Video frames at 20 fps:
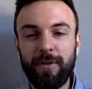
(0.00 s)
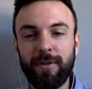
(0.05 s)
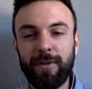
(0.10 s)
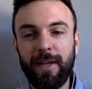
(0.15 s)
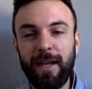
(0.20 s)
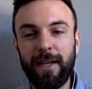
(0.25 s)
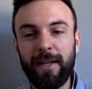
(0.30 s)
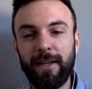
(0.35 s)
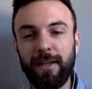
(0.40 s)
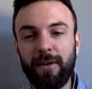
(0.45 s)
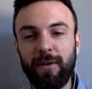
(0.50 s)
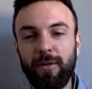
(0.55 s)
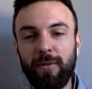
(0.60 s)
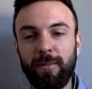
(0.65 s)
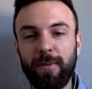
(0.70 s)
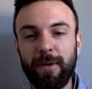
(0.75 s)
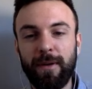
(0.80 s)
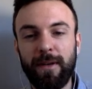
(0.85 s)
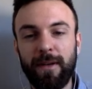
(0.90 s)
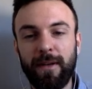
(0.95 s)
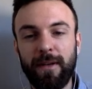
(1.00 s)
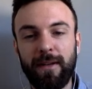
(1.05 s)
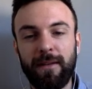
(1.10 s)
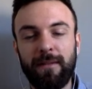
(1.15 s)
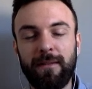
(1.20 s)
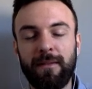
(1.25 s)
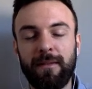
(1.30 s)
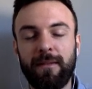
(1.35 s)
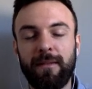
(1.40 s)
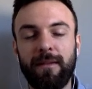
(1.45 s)
get it open
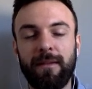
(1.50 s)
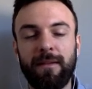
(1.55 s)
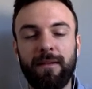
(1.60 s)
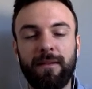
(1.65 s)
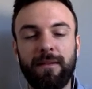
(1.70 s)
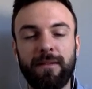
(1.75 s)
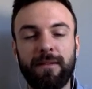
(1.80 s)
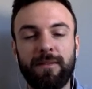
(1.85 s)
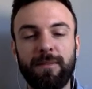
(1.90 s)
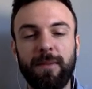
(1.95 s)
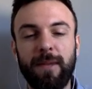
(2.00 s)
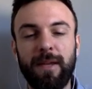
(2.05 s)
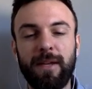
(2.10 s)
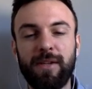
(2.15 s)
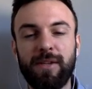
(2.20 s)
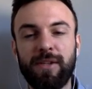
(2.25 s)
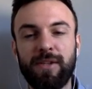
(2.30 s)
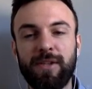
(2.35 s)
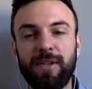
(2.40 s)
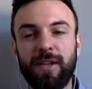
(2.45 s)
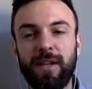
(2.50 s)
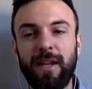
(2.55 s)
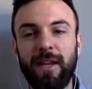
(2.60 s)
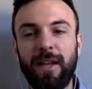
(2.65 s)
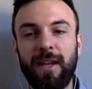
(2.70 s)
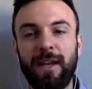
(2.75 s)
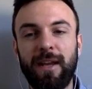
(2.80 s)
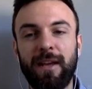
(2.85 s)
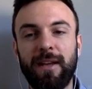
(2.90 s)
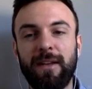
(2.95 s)
in this page,
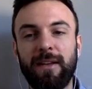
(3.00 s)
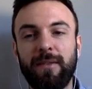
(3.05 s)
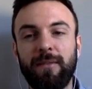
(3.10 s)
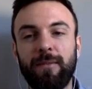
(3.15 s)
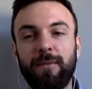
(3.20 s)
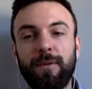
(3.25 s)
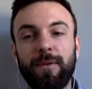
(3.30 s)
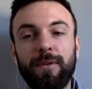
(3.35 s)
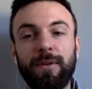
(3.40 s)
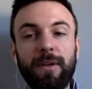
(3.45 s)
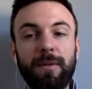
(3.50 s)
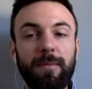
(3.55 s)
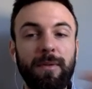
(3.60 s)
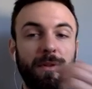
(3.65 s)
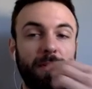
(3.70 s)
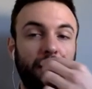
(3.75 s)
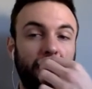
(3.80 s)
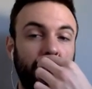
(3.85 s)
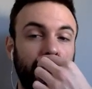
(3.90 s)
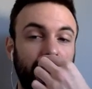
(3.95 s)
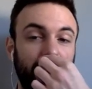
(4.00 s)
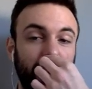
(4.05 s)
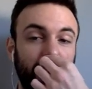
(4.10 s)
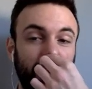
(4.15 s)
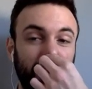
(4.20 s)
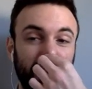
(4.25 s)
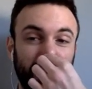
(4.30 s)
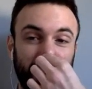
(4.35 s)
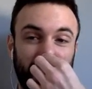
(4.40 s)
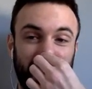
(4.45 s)
and we're going to be talking
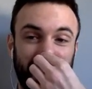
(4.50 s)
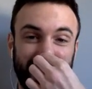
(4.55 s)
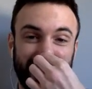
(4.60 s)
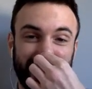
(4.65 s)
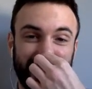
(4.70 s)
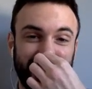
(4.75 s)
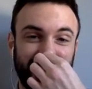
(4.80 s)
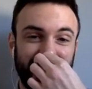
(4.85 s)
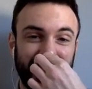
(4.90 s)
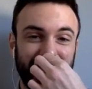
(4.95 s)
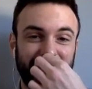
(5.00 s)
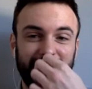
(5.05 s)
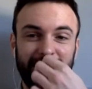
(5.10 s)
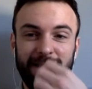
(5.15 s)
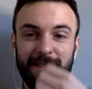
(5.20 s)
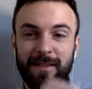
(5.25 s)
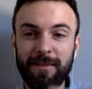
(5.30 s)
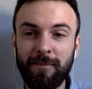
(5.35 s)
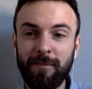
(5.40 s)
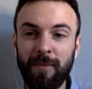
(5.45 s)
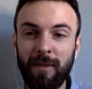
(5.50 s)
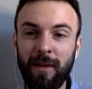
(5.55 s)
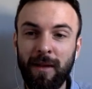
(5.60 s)
about past tenses.